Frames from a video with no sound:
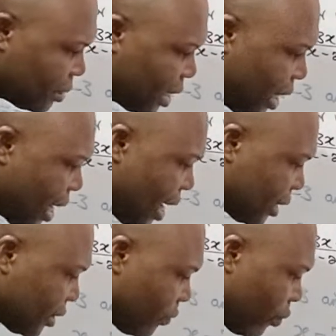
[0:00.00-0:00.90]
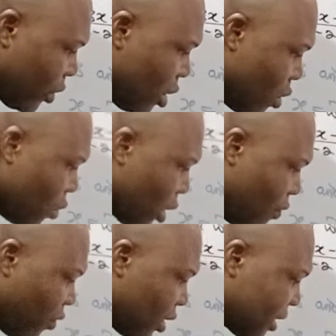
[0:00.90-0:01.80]
3x will give
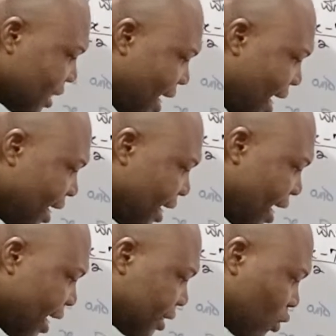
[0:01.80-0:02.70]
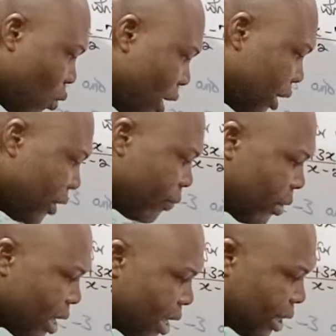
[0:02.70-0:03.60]
us 9x squared.
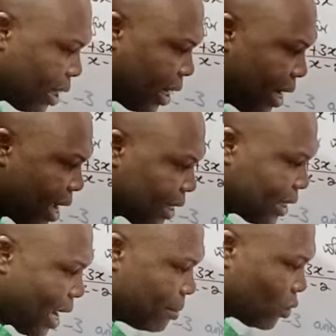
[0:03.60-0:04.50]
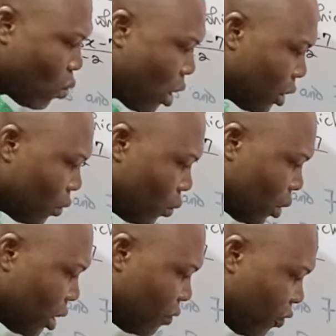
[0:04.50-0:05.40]
3x times 1 will
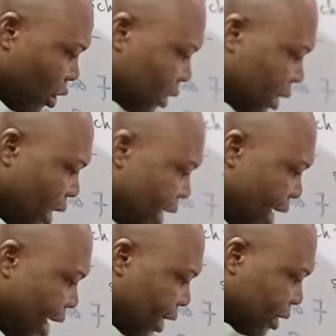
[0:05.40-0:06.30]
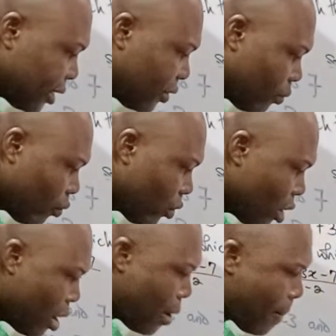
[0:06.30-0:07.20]
give us 3x.
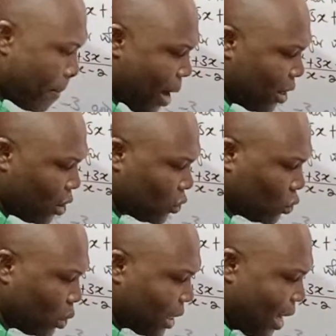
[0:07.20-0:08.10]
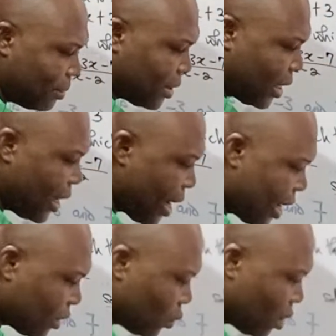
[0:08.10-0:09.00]
Minus 2 times
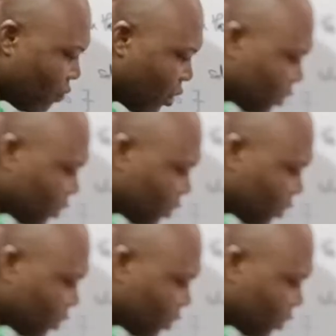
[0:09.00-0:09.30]
3x will give us